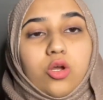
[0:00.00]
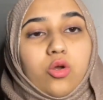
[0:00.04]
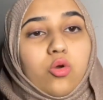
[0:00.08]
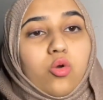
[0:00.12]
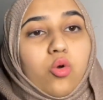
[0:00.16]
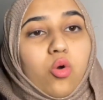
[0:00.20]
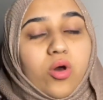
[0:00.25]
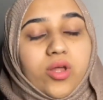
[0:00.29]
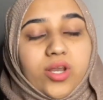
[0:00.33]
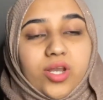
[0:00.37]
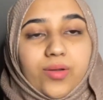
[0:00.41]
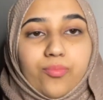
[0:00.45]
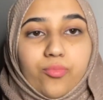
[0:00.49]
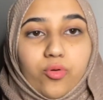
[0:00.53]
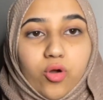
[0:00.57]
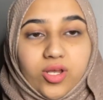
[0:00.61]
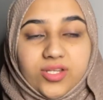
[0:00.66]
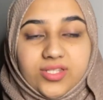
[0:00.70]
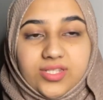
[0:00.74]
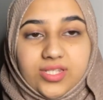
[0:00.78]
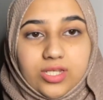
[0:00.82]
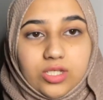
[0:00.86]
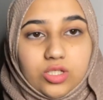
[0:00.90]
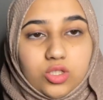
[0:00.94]
go on a
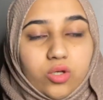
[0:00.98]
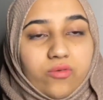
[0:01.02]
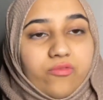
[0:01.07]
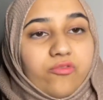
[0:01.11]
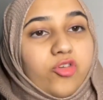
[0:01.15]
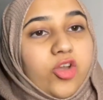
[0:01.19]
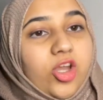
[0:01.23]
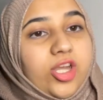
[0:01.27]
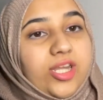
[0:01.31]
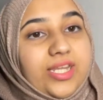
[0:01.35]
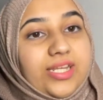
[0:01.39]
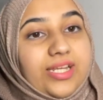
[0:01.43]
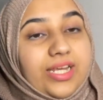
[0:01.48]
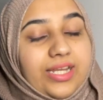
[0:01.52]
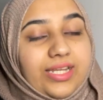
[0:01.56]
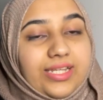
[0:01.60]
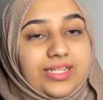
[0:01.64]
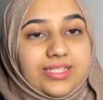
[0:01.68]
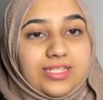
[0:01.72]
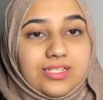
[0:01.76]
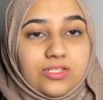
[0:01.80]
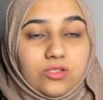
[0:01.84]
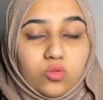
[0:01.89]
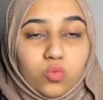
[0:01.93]
process of creating an
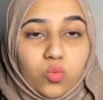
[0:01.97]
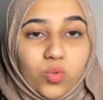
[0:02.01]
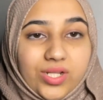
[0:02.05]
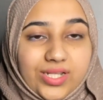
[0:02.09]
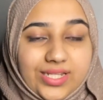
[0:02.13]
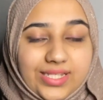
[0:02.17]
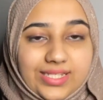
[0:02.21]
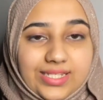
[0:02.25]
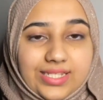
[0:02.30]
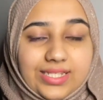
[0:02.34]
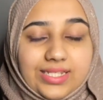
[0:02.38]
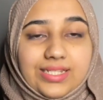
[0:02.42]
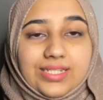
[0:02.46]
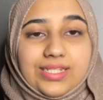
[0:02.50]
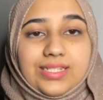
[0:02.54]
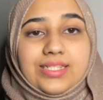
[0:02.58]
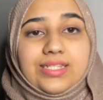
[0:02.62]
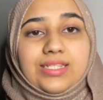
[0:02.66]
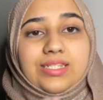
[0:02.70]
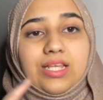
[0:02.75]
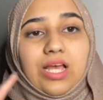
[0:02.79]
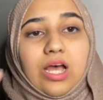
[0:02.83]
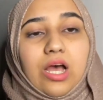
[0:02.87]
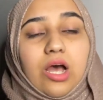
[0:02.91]
EC2
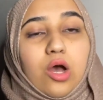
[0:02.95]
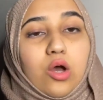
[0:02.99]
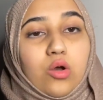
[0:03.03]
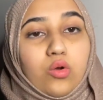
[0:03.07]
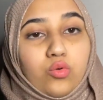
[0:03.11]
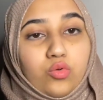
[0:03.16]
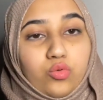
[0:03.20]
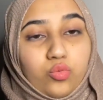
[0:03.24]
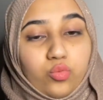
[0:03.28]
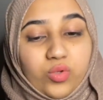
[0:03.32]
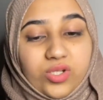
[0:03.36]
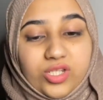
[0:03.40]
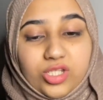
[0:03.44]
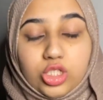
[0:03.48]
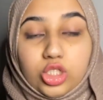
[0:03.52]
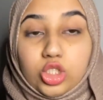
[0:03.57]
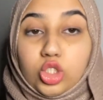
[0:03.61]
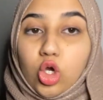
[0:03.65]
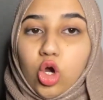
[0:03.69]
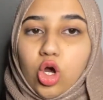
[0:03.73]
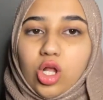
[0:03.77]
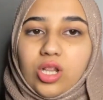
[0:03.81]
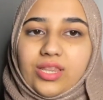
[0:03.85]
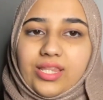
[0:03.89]
instance, how to
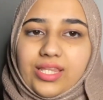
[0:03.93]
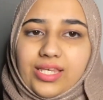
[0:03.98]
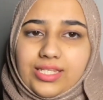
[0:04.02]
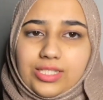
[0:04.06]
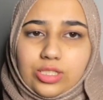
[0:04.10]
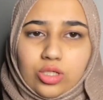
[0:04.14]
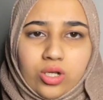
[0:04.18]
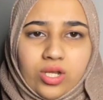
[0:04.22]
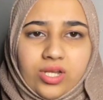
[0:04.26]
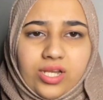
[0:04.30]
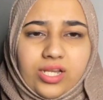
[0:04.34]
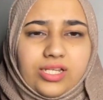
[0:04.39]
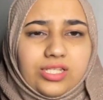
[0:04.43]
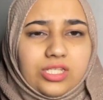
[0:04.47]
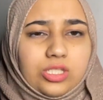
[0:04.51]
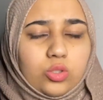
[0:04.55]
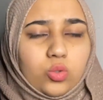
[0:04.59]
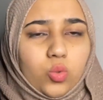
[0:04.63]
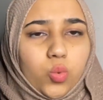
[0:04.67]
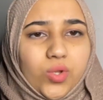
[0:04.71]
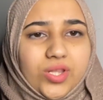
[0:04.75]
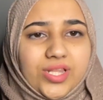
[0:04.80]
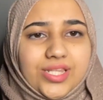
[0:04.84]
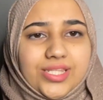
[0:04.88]
install things on an
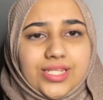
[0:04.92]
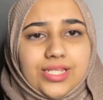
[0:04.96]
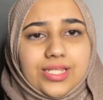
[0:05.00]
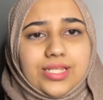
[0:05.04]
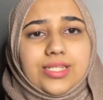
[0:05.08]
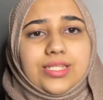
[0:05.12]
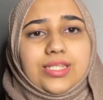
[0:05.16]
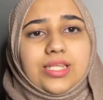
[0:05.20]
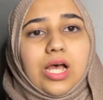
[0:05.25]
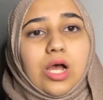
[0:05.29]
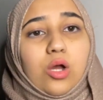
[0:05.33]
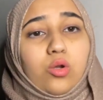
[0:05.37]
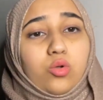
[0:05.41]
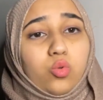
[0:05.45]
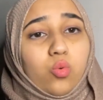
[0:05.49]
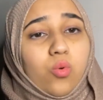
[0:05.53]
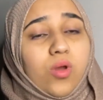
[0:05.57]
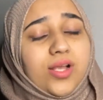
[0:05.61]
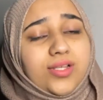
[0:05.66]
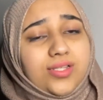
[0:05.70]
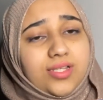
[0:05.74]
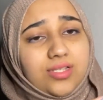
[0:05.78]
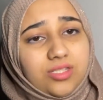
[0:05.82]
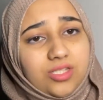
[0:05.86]
EC2 instance, how to
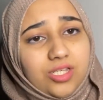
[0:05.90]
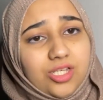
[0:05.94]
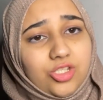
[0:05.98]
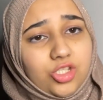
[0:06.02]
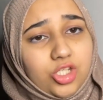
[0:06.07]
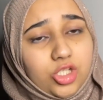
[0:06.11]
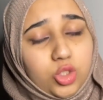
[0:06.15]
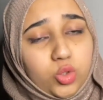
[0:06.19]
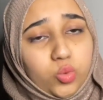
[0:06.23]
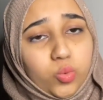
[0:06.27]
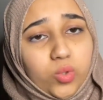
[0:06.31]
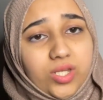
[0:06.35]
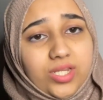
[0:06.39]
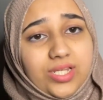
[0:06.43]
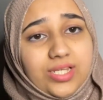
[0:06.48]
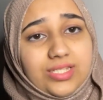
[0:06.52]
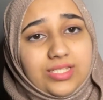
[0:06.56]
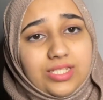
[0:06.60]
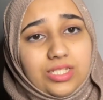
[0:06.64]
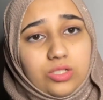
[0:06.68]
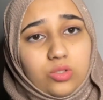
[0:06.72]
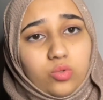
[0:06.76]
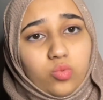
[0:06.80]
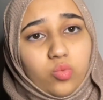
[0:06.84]
SSH into an
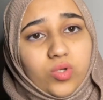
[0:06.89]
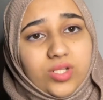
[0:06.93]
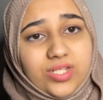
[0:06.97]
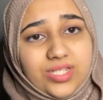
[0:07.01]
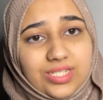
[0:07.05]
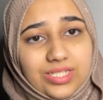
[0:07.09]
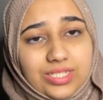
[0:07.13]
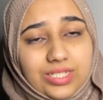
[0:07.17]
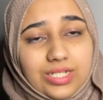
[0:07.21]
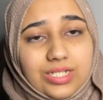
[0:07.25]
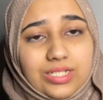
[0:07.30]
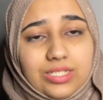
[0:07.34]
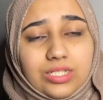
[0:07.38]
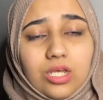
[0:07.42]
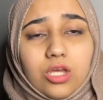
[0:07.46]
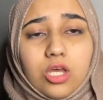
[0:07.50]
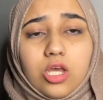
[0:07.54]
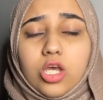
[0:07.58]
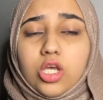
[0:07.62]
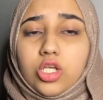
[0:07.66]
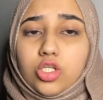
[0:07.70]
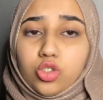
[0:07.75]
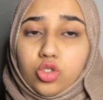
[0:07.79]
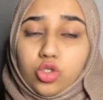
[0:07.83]
EC2 instance.
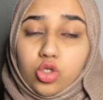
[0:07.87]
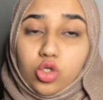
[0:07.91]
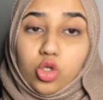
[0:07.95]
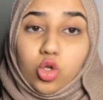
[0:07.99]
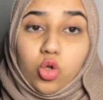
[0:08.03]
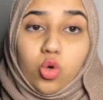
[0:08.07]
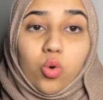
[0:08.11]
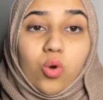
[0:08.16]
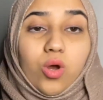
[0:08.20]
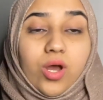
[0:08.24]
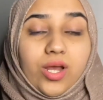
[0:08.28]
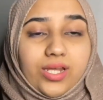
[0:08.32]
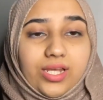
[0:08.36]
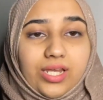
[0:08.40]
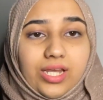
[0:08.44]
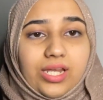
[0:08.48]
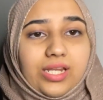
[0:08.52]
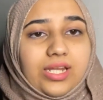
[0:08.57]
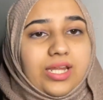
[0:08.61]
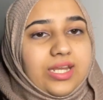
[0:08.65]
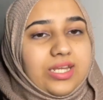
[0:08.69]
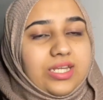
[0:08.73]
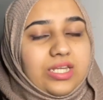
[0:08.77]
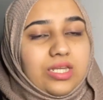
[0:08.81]
So you know, again,
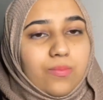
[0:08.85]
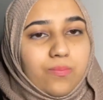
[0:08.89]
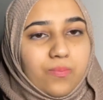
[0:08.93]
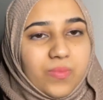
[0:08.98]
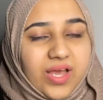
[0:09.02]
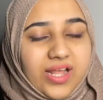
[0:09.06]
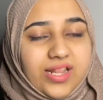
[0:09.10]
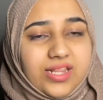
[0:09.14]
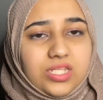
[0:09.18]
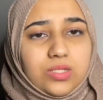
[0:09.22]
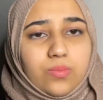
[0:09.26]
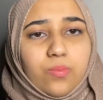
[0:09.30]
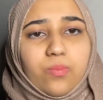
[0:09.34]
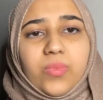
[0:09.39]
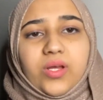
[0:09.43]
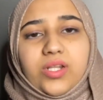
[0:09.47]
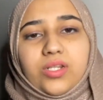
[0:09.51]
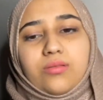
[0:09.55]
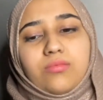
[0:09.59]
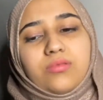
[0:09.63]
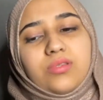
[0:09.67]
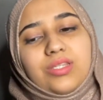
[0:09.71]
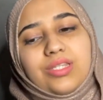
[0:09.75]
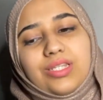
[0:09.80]
it depends,
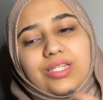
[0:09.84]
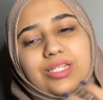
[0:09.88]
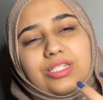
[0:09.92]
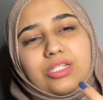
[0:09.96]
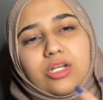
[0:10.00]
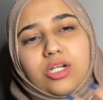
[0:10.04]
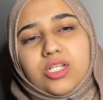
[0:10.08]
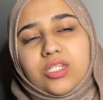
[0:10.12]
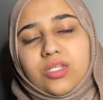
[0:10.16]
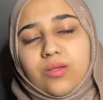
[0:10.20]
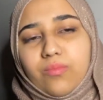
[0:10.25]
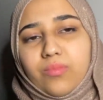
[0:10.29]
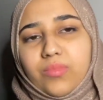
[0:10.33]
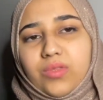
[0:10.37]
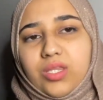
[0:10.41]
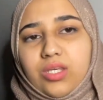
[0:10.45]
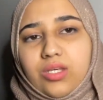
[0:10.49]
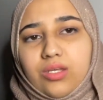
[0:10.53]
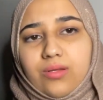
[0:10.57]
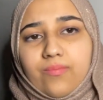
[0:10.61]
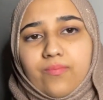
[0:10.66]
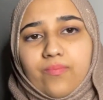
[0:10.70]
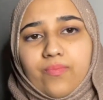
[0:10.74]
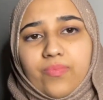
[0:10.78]
but these are
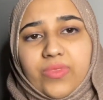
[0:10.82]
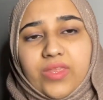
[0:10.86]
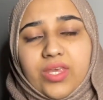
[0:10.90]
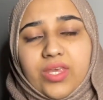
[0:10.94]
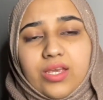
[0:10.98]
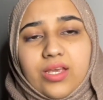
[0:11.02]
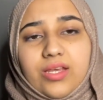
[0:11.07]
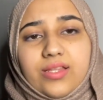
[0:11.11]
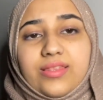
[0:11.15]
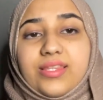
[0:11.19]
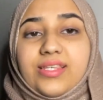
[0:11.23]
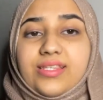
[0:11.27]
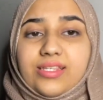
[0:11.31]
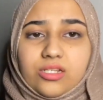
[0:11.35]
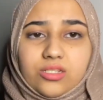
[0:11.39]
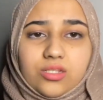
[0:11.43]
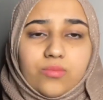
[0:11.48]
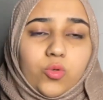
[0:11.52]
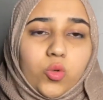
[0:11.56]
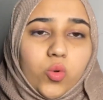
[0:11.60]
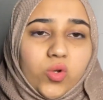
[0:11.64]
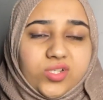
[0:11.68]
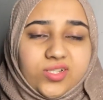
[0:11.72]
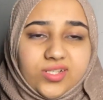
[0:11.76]
something, these are
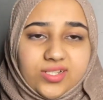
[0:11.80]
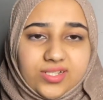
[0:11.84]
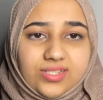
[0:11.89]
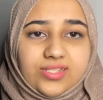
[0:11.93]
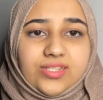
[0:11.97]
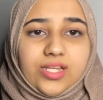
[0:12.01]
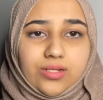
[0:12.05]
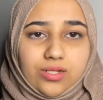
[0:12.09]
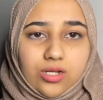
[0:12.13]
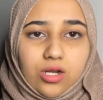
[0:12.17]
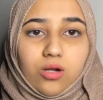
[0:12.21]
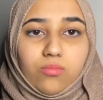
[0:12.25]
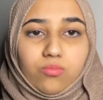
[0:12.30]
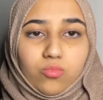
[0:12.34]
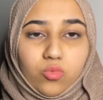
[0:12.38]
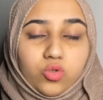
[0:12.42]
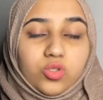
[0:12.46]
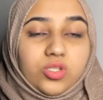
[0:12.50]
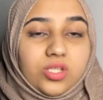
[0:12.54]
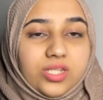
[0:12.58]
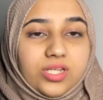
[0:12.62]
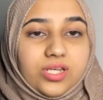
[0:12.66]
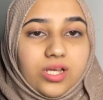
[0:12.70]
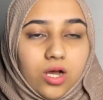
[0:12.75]
some questions that are
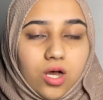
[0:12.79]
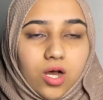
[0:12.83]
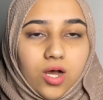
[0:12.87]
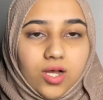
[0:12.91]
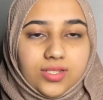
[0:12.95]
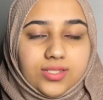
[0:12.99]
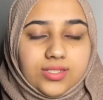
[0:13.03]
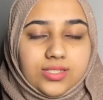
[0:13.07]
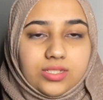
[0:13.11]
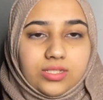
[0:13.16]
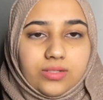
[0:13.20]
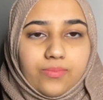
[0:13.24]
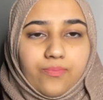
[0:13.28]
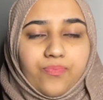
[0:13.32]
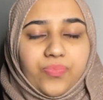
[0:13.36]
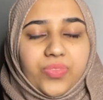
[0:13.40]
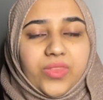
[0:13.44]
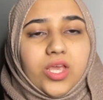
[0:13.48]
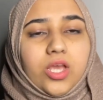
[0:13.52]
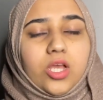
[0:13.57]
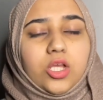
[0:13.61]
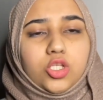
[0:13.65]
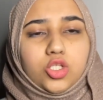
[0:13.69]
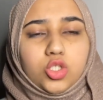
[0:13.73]
mostly asked
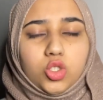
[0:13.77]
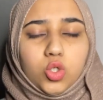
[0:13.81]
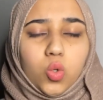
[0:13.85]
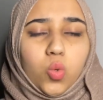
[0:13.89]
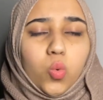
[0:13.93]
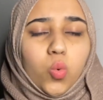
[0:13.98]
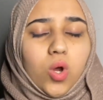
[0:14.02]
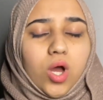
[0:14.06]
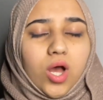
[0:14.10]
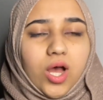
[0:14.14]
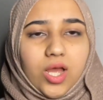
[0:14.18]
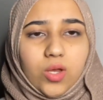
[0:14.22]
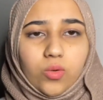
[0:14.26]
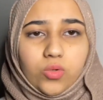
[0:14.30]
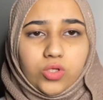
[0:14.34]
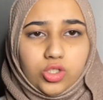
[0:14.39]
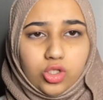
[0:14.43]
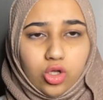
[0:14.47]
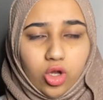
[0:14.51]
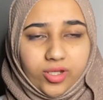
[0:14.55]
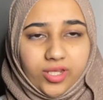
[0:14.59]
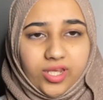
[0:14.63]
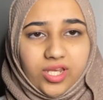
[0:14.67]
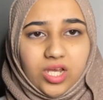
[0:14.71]
so i was
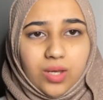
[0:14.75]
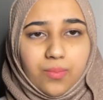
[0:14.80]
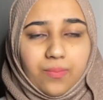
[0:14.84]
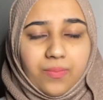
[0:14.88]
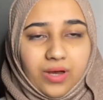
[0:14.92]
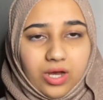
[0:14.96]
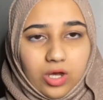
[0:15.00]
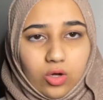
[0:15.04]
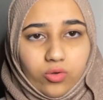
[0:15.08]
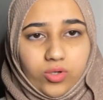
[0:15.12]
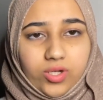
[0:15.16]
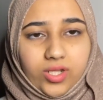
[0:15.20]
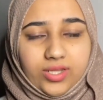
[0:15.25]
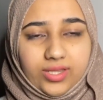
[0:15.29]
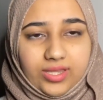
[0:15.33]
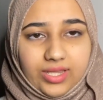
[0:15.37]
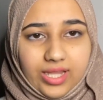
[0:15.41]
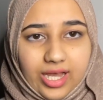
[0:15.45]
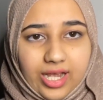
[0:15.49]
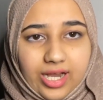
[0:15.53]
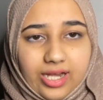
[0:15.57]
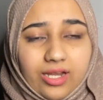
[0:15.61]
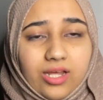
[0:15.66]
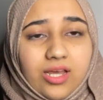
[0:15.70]
talking about
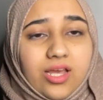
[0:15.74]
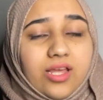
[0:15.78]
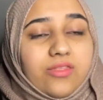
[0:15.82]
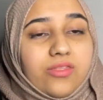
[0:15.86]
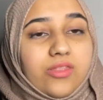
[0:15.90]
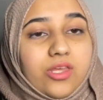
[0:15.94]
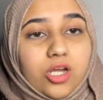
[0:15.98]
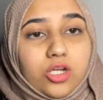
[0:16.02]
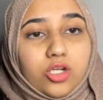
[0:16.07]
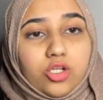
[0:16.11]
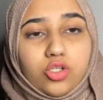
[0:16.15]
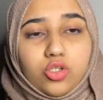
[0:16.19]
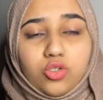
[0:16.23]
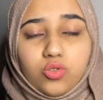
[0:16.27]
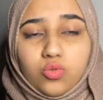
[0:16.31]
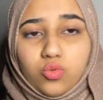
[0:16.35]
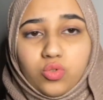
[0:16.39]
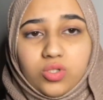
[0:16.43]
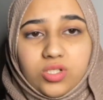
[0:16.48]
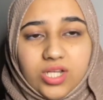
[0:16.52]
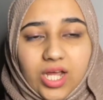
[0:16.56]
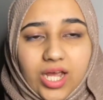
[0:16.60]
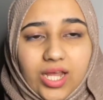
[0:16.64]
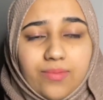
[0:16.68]
that there are two
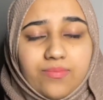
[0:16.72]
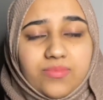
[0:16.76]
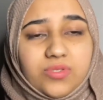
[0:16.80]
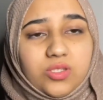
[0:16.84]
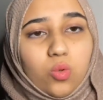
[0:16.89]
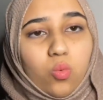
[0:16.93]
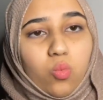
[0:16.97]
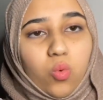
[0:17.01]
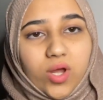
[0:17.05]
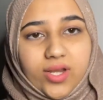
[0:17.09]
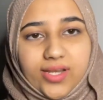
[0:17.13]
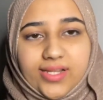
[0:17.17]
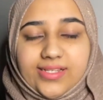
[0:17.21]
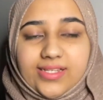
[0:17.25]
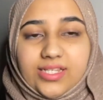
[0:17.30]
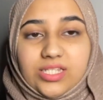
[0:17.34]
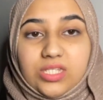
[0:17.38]
types one is a